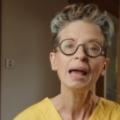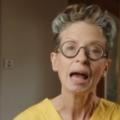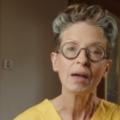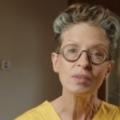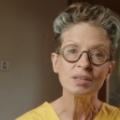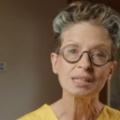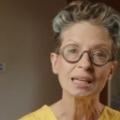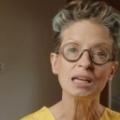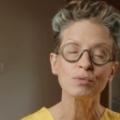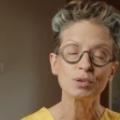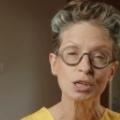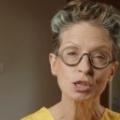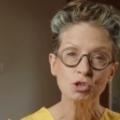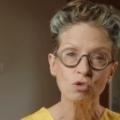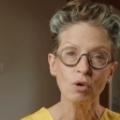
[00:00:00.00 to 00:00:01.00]
And there's even
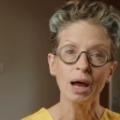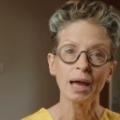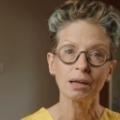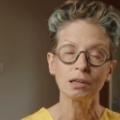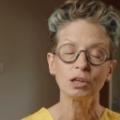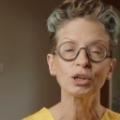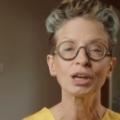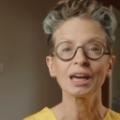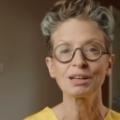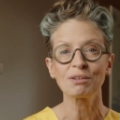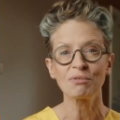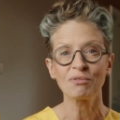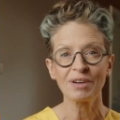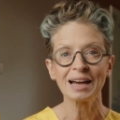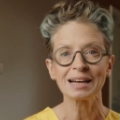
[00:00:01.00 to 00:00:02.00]
a trial looking at a
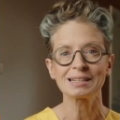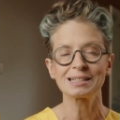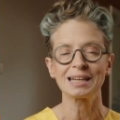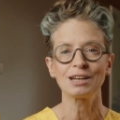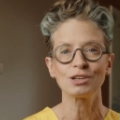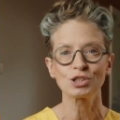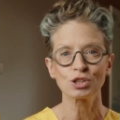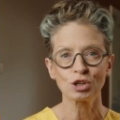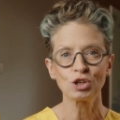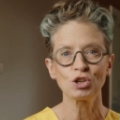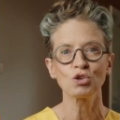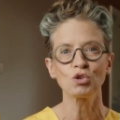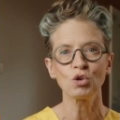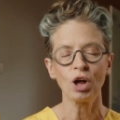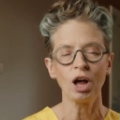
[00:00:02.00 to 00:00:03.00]
vaccine to
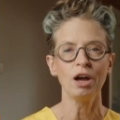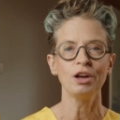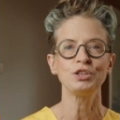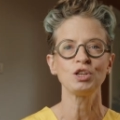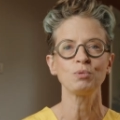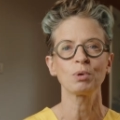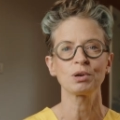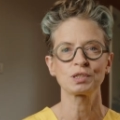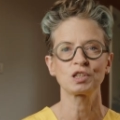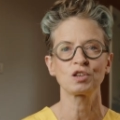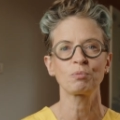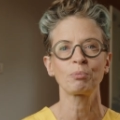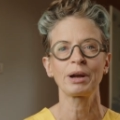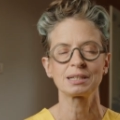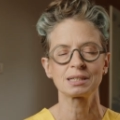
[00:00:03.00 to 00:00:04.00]
cure HER2
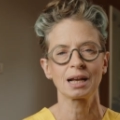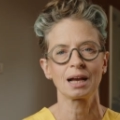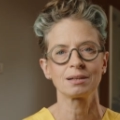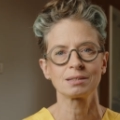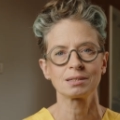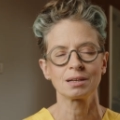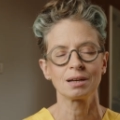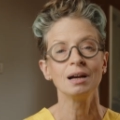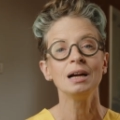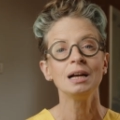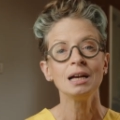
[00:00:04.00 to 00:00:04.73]
positive breast cancer.